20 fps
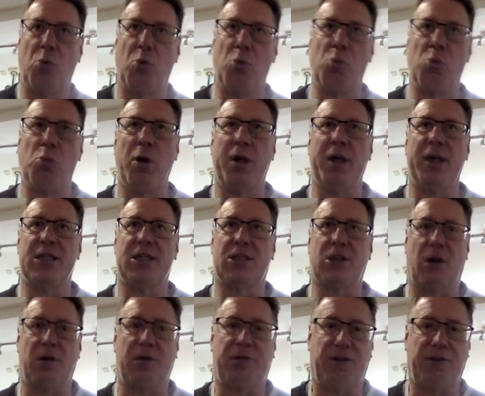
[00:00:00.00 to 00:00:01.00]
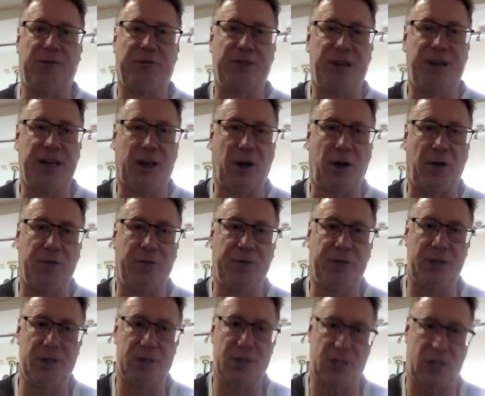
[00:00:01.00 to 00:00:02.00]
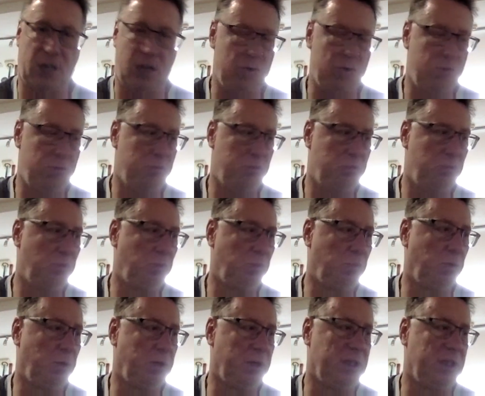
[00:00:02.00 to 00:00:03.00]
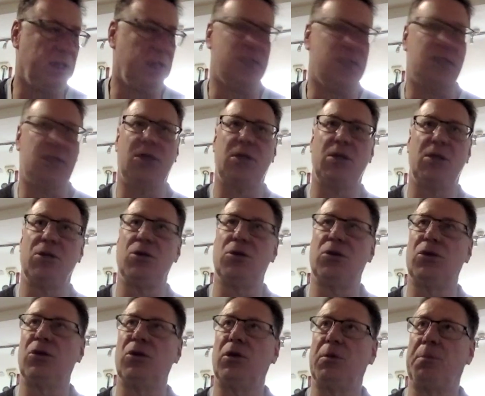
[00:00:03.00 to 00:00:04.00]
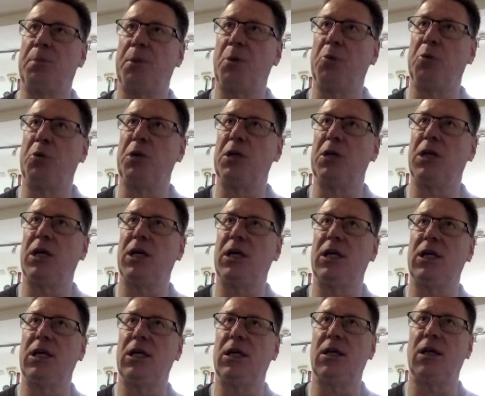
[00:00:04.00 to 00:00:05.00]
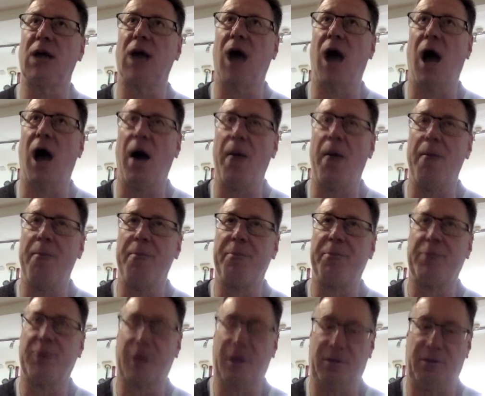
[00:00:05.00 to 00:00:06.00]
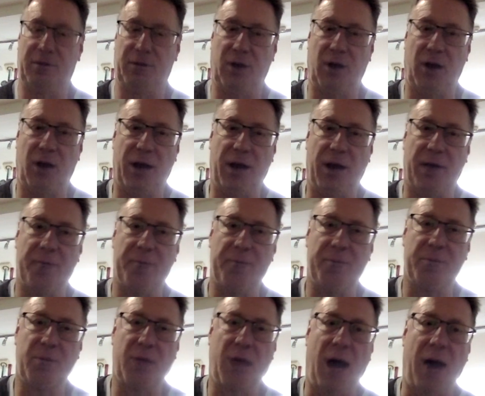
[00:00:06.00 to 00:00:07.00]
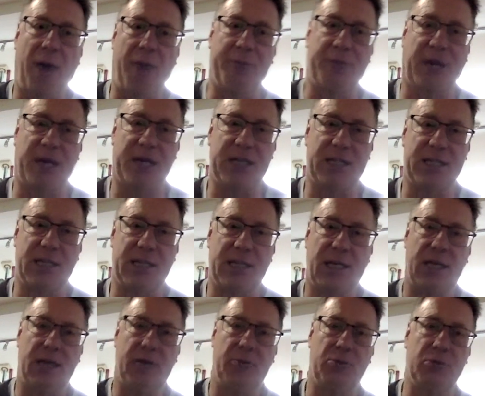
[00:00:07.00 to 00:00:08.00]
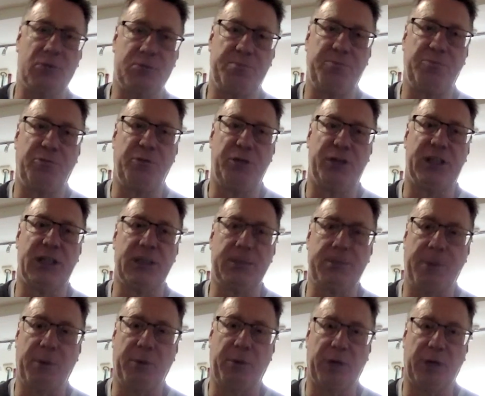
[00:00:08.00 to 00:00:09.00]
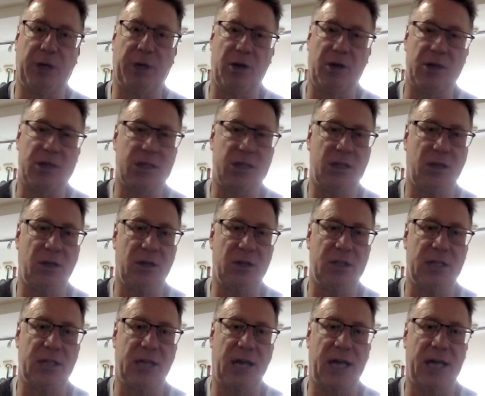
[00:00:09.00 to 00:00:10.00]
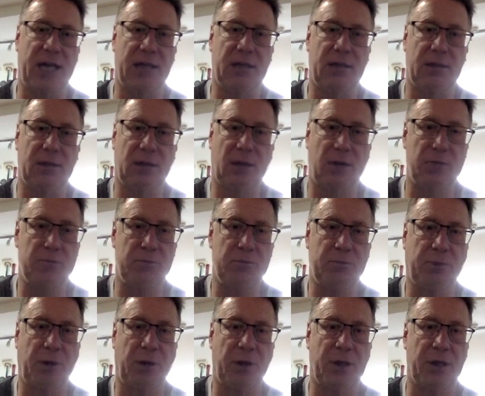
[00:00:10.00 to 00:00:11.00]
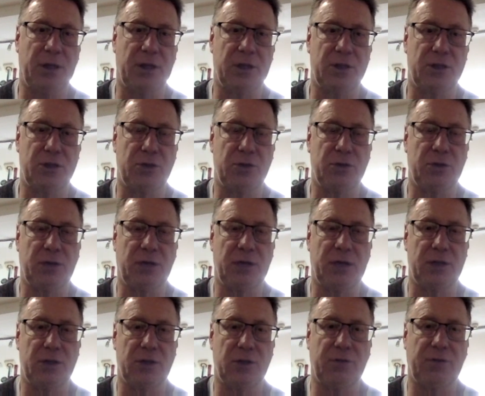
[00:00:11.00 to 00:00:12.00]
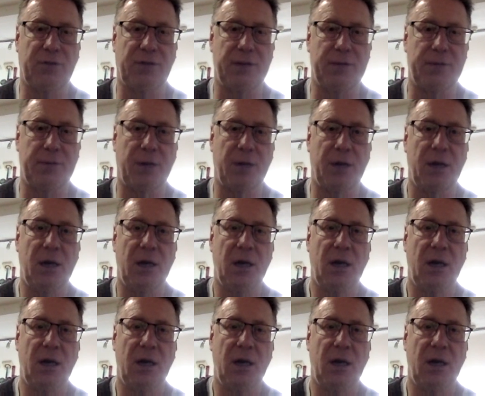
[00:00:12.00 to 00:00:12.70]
We at this time felt fairly confident, so the building needed, if you like, updating. It was originally built in 1998 and opened by the then Duke of Edinburgh.